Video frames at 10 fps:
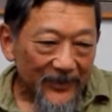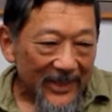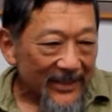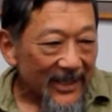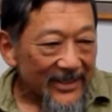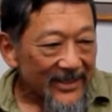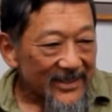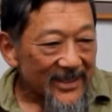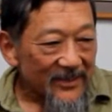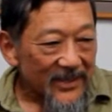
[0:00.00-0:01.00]
in
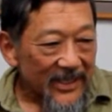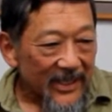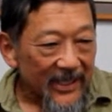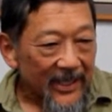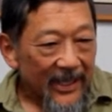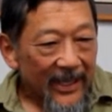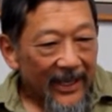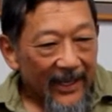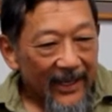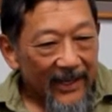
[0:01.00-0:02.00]
1970,
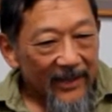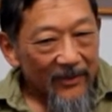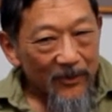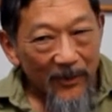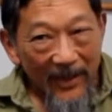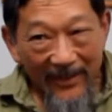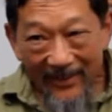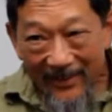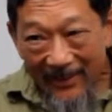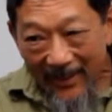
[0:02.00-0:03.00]
and
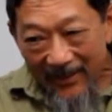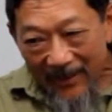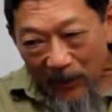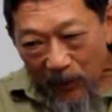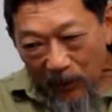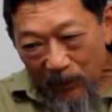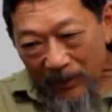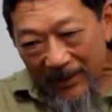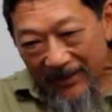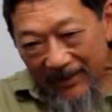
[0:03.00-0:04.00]
they were
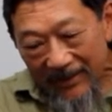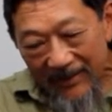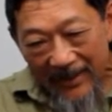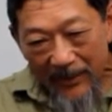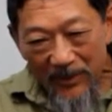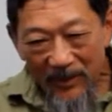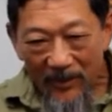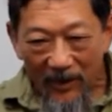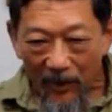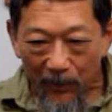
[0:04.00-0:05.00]
putting the names of
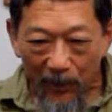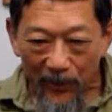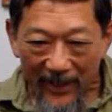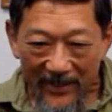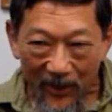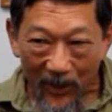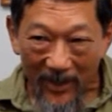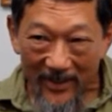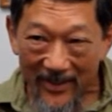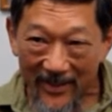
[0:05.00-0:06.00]
our birthdays
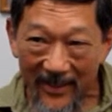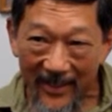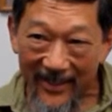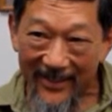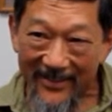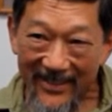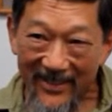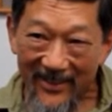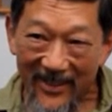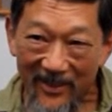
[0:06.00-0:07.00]
across the
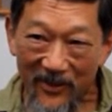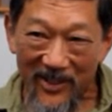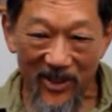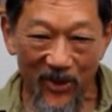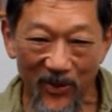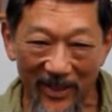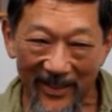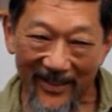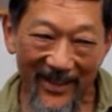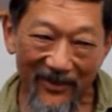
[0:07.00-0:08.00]
television screen,
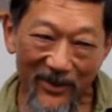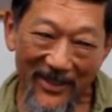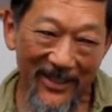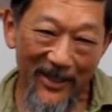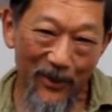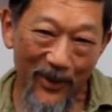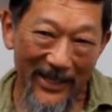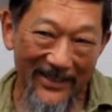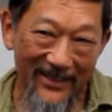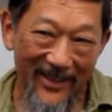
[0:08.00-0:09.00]
and I was like number 8
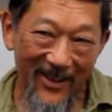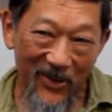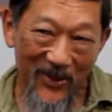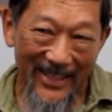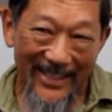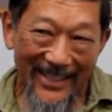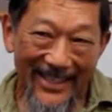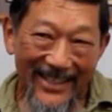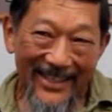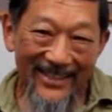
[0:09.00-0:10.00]
in the lottery,
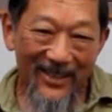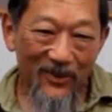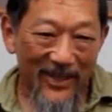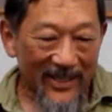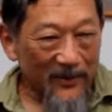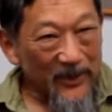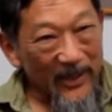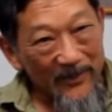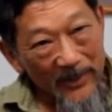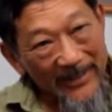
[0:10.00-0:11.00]
and they went up to, I
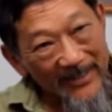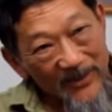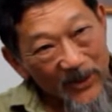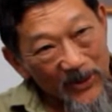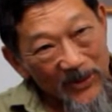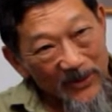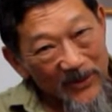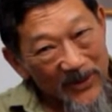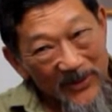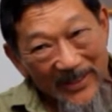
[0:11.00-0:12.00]
believe,
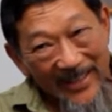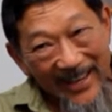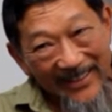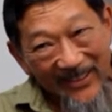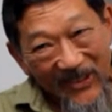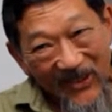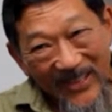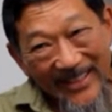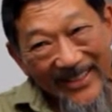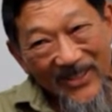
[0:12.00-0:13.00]
250 that year.
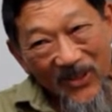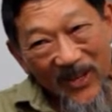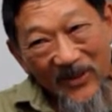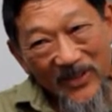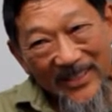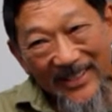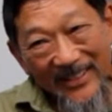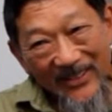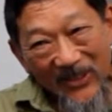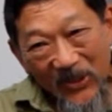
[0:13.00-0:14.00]
So I was going to
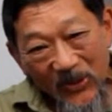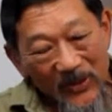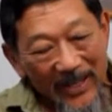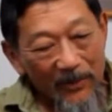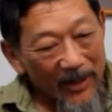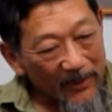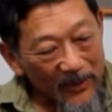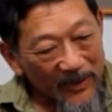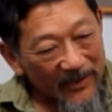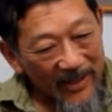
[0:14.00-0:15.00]
go, and I probably
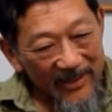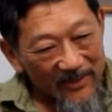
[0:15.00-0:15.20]
would have gone to